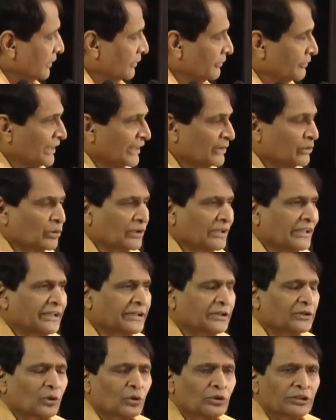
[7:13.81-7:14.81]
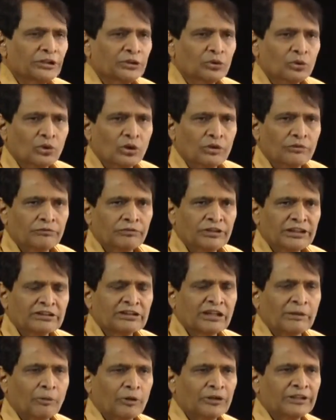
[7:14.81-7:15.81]
We have to read it only to know which
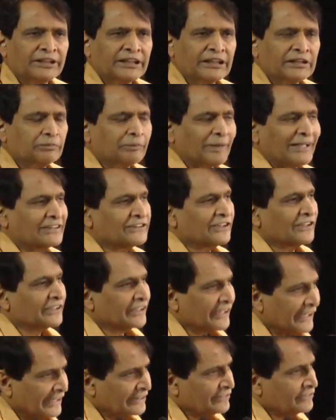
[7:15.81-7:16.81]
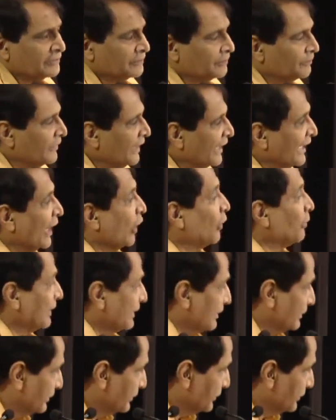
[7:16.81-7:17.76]
commodities price have increased and how much.